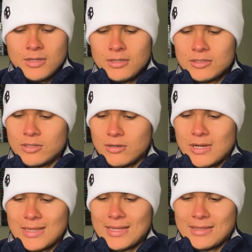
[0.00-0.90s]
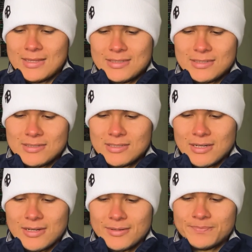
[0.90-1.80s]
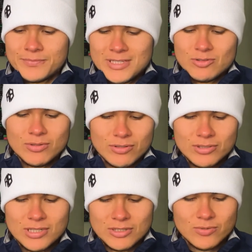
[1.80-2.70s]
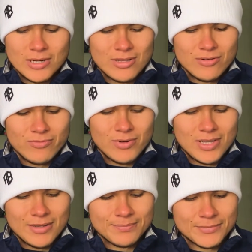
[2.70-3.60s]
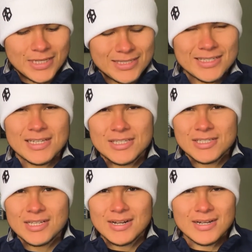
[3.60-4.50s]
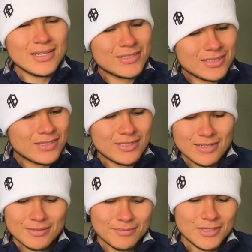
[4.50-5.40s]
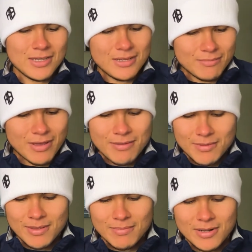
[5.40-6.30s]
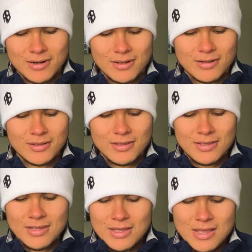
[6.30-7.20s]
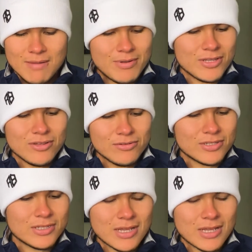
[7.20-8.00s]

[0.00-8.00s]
So I think this is one of those things where like you don't really, is it necessary? Is it like maybe, but I've been using it.